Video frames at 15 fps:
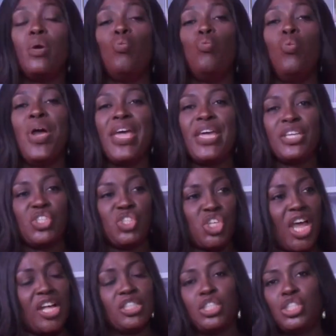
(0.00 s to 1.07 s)
away
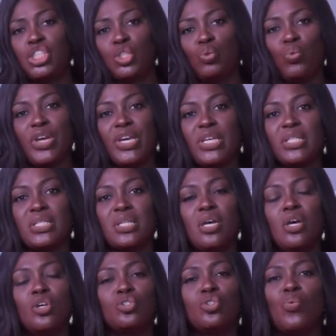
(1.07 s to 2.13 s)
childish ways.
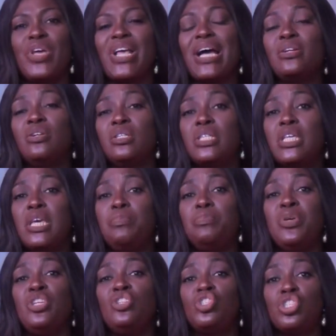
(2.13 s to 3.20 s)
So we cannot keep
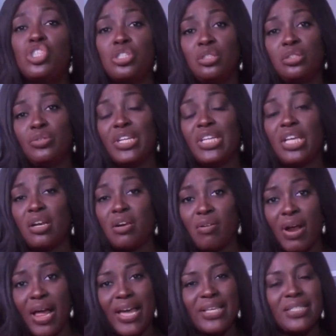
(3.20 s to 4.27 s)
being children in
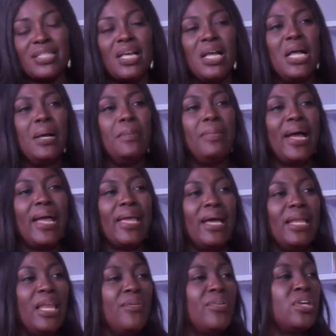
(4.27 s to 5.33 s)
Christ by
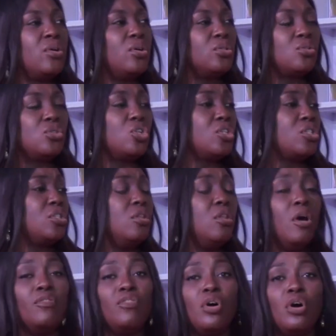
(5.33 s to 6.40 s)
allowing God to just
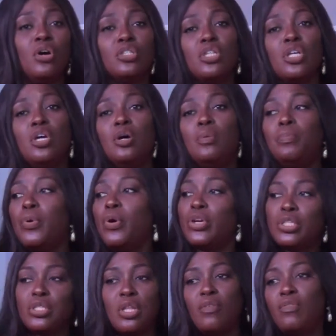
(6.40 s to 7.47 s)
love us, pour
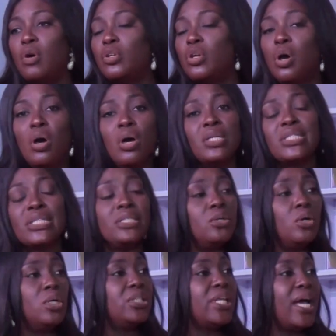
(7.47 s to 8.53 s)
His love on us and
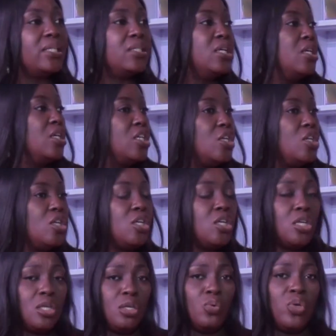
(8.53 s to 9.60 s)
all that.
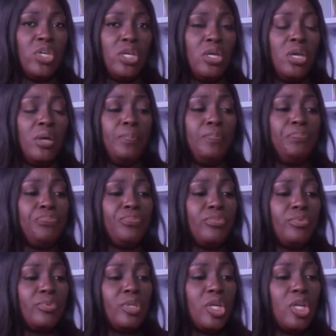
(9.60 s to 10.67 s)

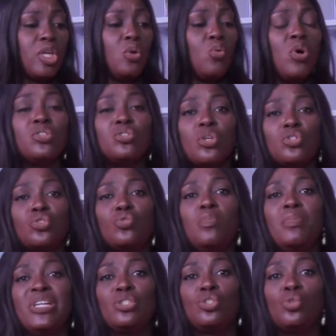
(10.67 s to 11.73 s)
He wants us to
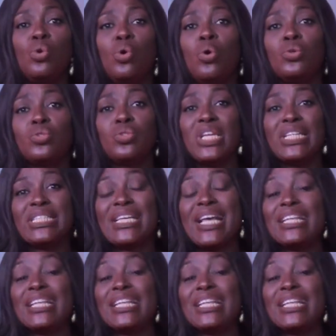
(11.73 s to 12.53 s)
mature so that He